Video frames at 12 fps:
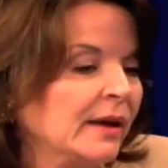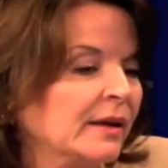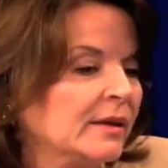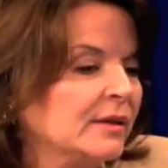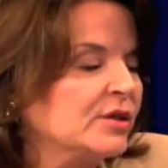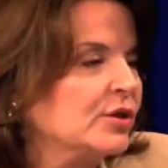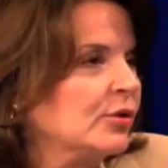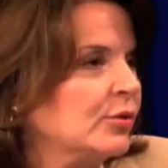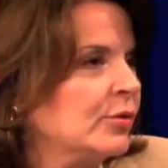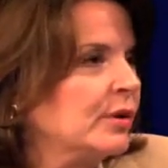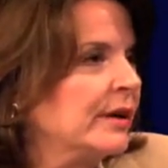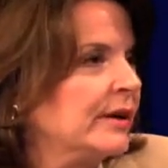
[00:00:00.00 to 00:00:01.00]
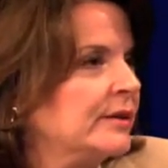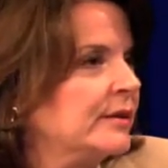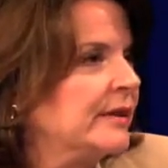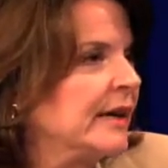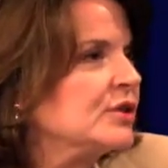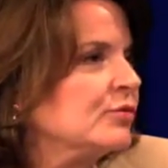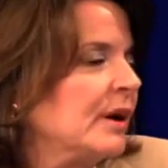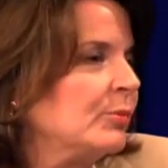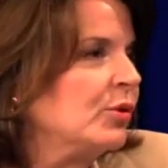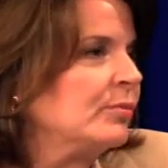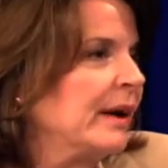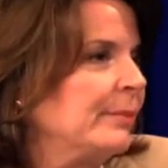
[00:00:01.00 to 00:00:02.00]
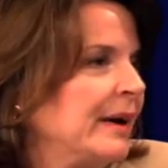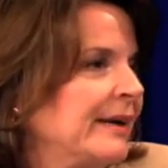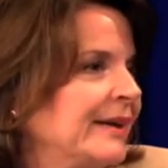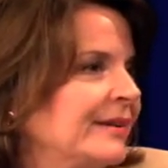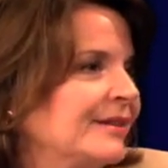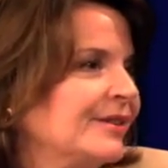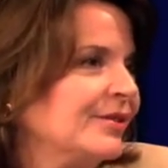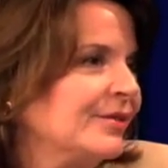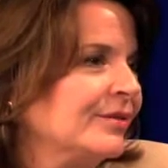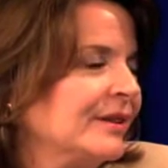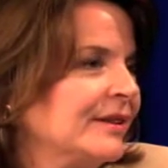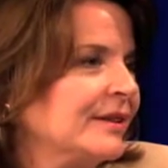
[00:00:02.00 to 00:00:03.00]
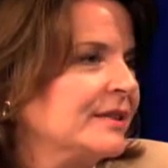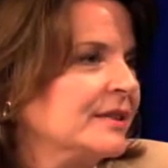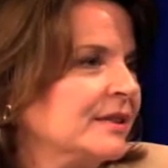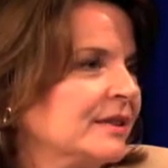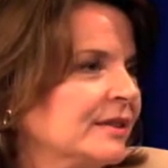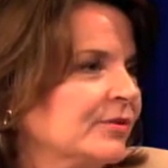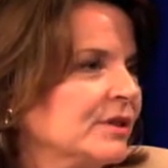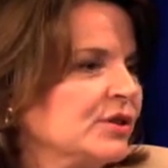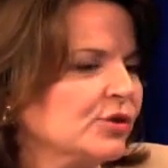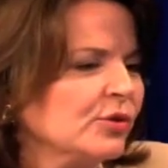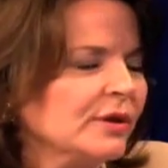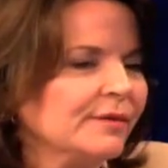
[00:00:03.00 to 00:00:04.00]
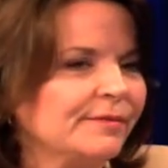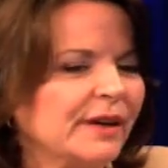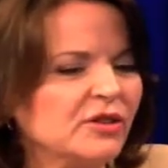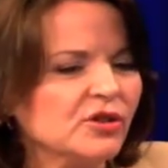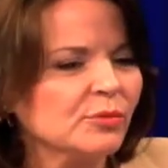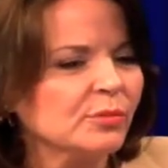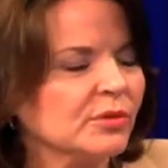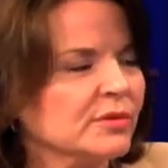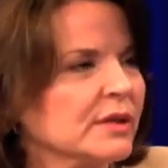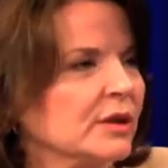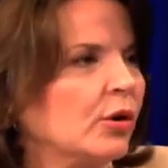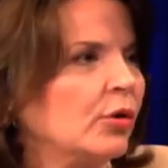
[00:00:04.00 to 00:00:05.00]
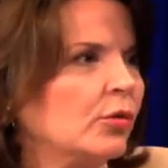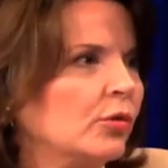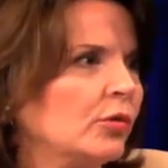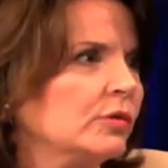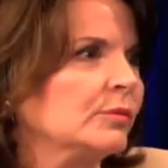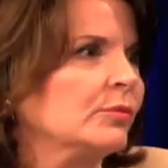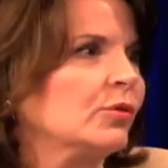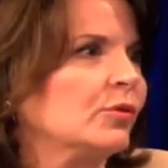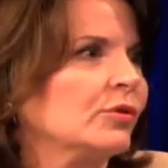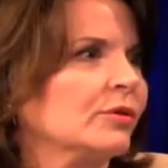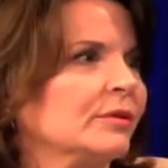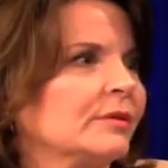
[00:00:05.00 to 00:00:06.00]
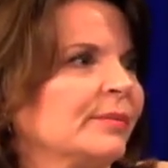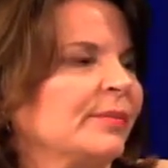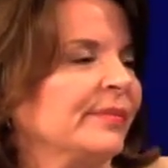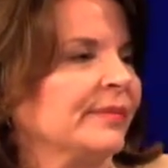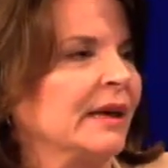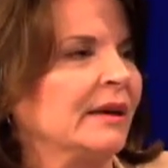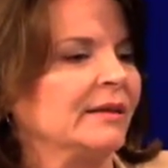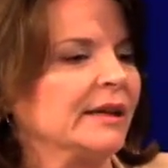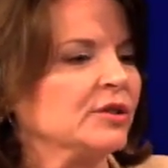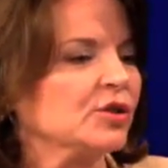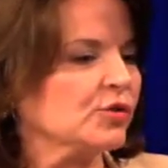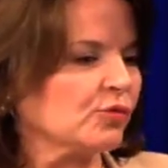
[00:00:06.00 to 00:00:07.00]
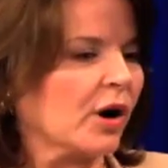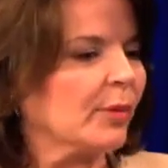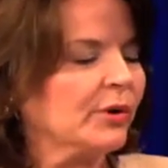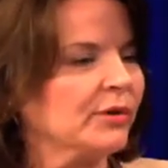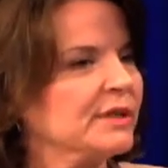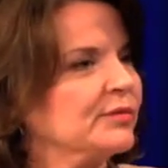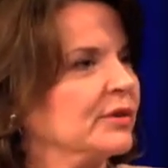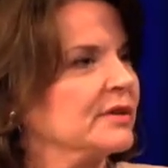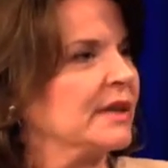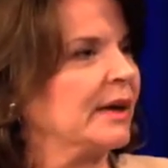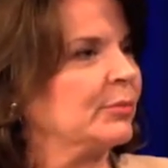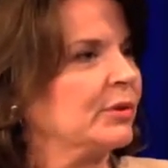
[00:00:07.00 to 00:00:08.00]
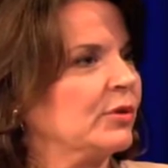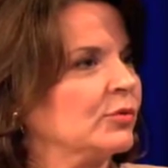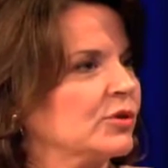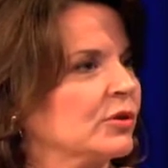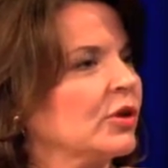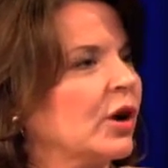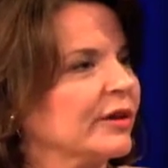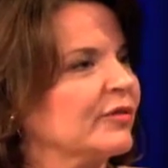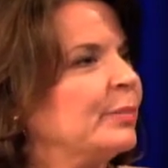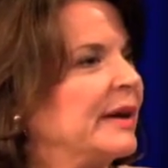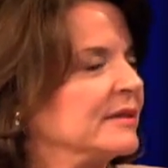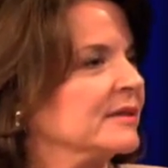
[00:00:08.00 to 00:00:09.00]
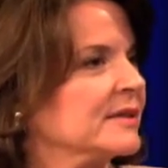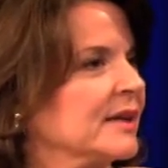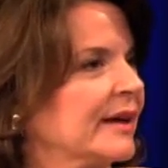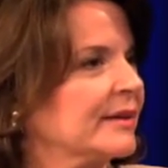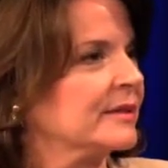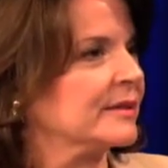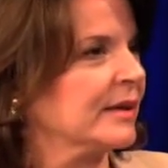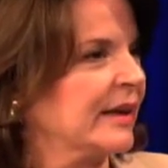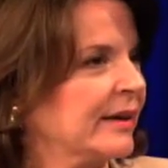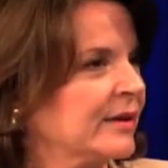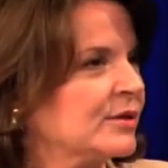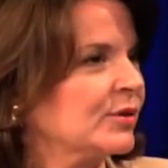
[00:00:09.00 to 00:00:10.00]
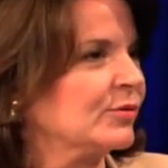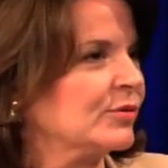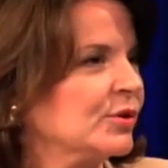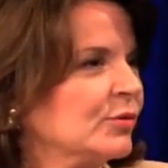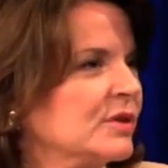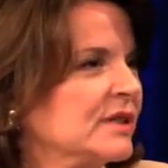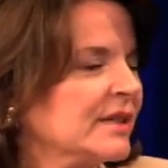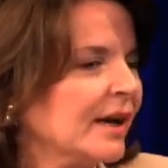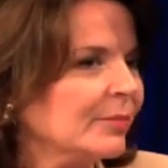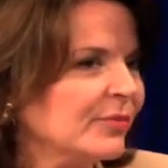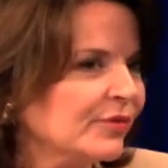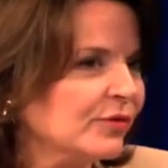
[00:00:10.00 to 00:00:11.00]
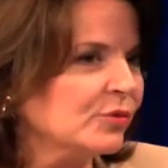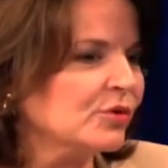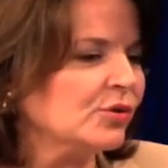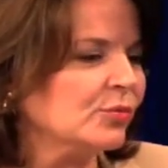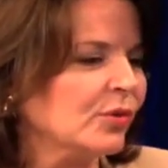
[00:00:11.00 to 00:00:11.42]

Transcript: So that's where I put my money. You know, and there are certain vegetables that hold more, like strawberries, for example, holds a lot of pesticides. So some fruits you want to.